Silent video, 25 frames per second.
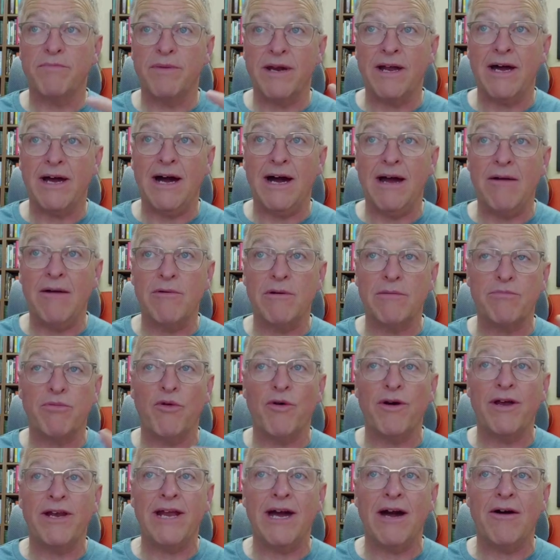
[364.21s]
But I would
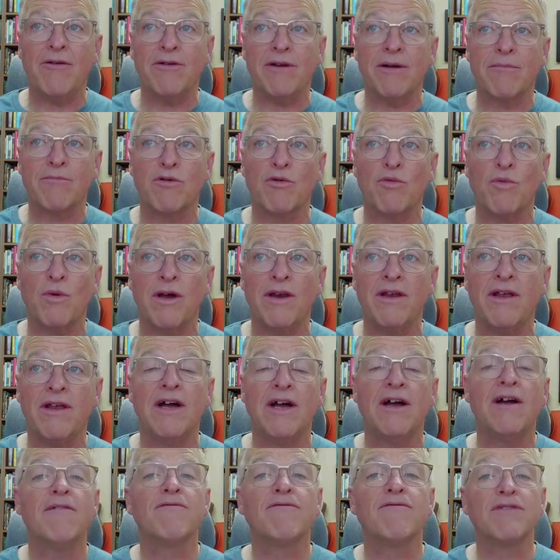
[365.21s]
point out, number one,
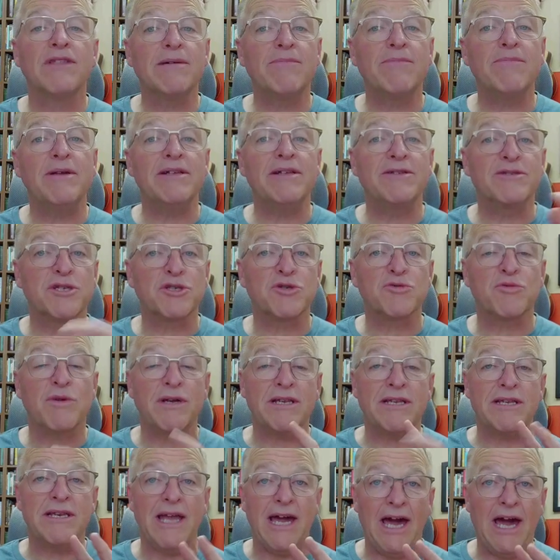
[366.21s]
Philippians is
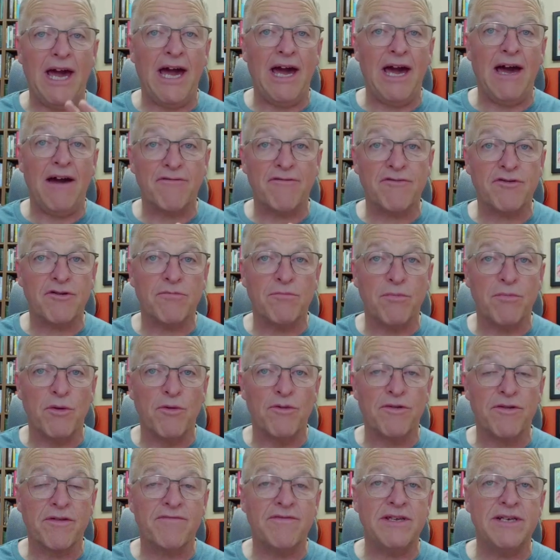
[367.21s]
written after
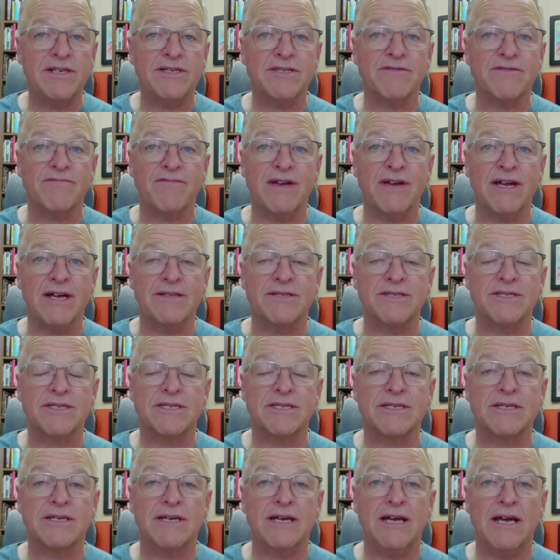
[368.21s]
both of these
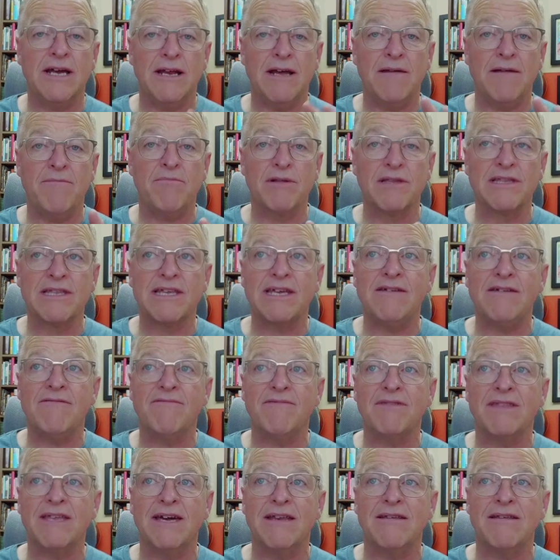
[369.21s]
events. And I
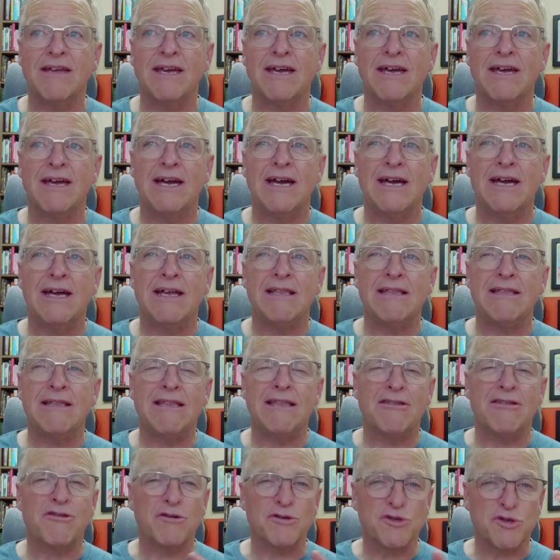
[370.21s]
believe that
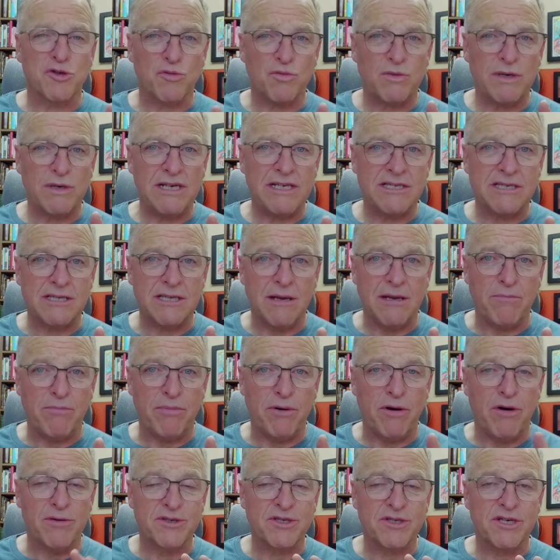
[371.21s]
there's a reason that
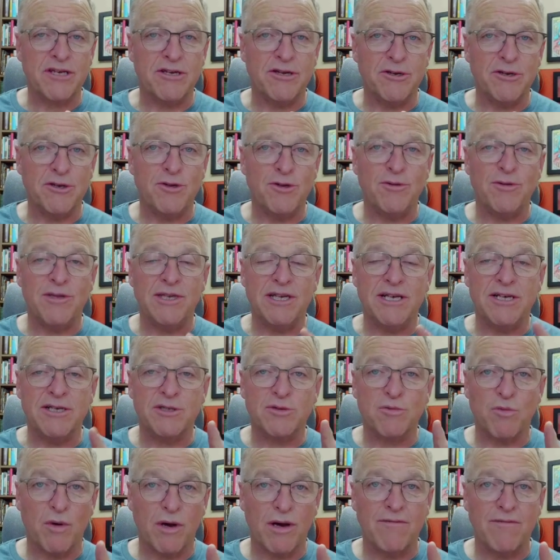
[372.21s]
Paul's going to do these.
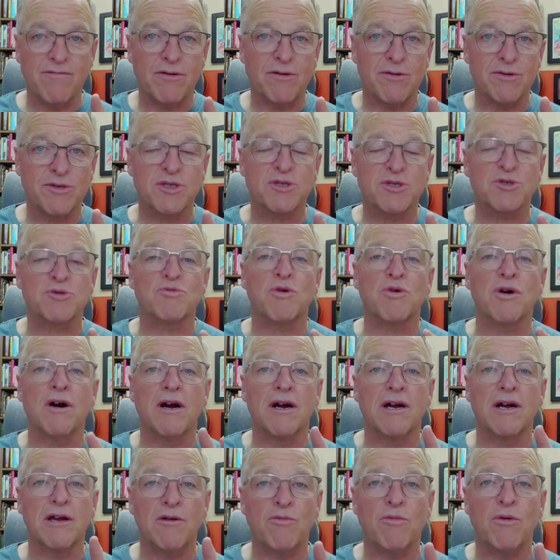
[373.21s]
One of those is
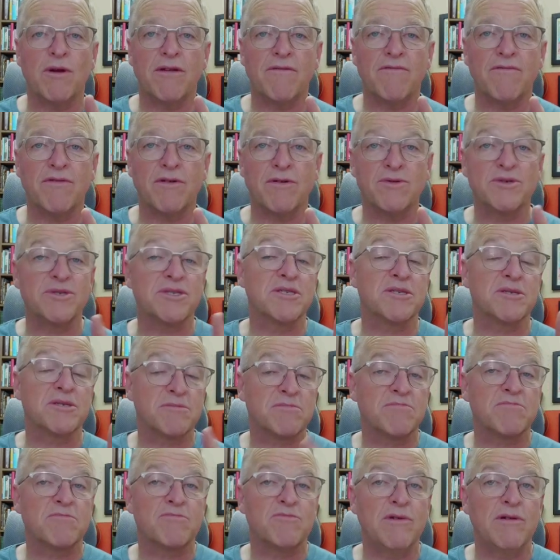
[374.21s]
wrong, and one of those
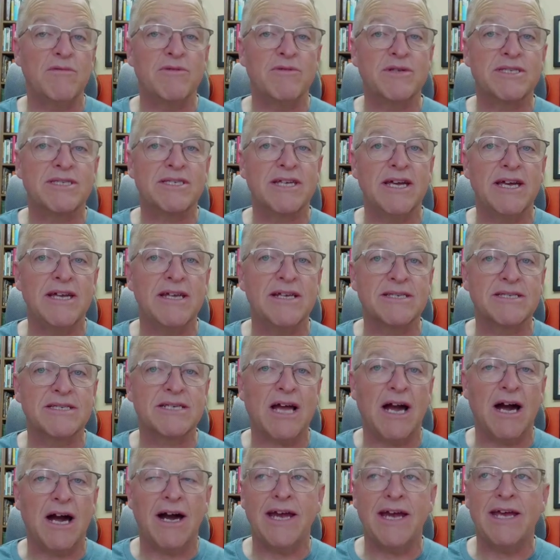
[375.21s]
is, we would say, is
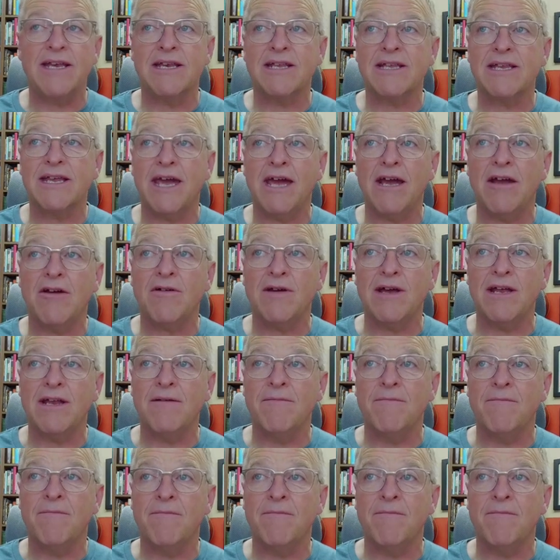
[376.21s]
kind and caring.